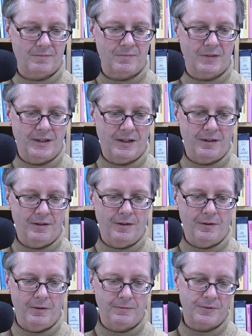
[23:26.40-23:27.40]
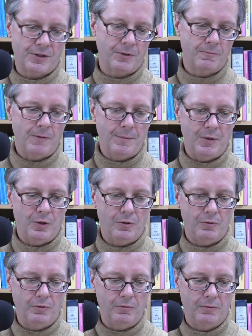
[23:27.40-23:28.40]
like certain women
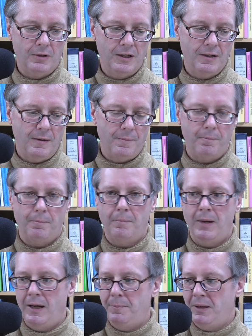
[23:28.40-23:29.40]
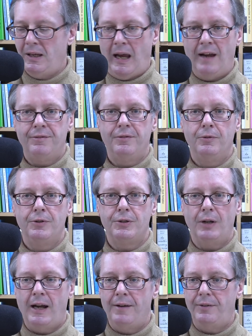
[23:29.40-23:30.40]
who may be affluent or
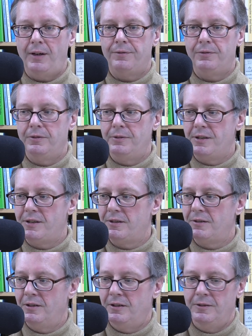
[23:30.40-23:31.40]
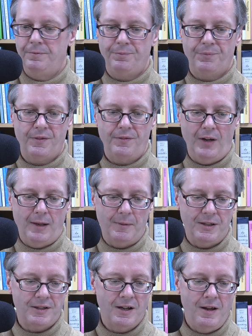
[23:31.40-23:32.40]
have affluent
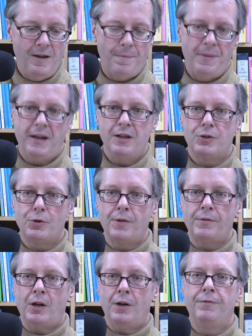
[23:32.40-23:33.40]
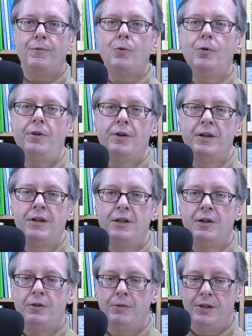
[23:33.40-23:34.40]
families, they can sort of afford to
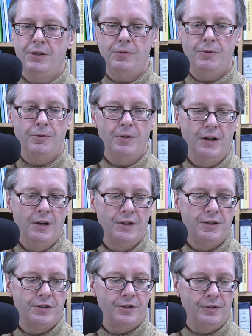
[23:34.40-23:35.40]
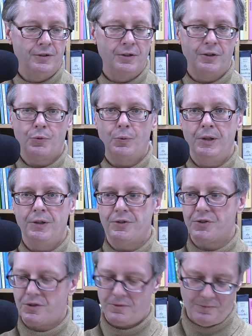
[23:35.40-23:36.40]
go into certain
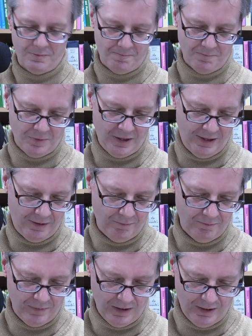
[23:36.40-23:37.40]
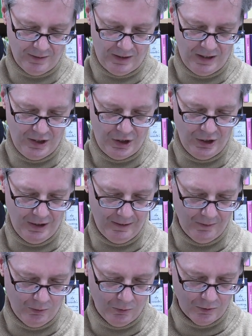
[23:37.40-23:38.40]
careers like teaching
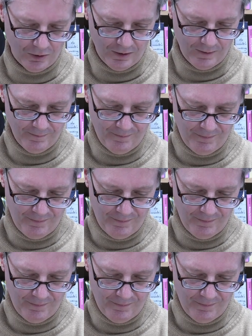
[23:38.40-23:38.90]
or